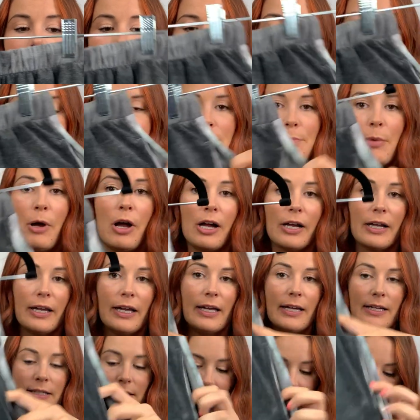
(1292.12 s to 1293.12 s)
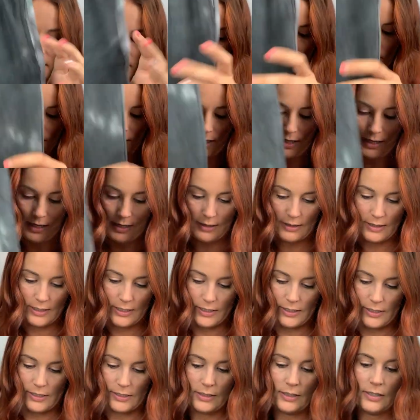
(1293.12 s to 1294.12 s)
has pockets and
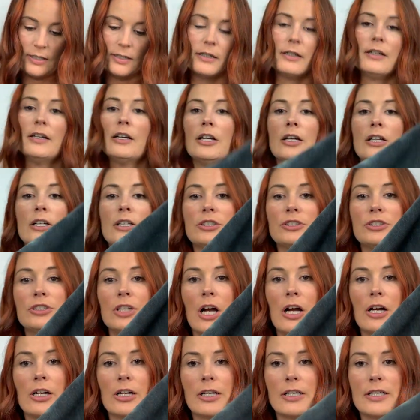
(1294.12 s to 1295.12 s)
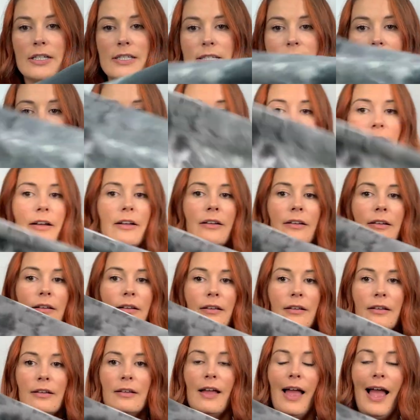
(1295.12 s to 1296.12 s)
they're jogger style.
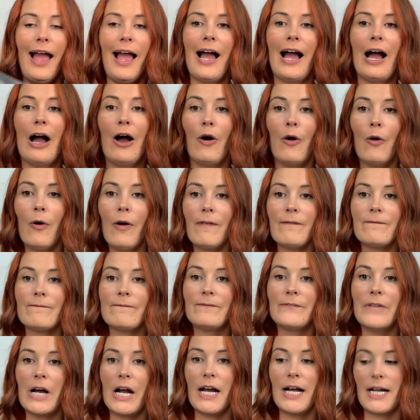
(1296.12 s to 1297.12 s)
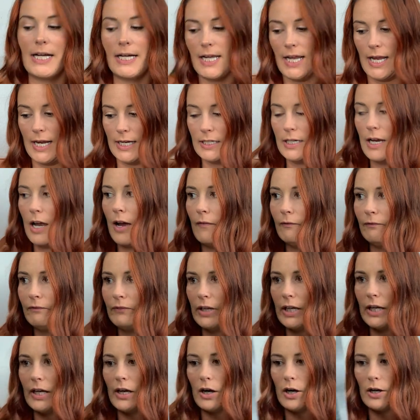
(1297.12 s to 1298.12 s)
How fun and
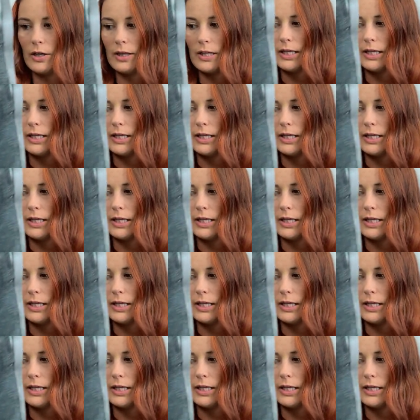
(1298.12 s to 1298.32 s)
comfy are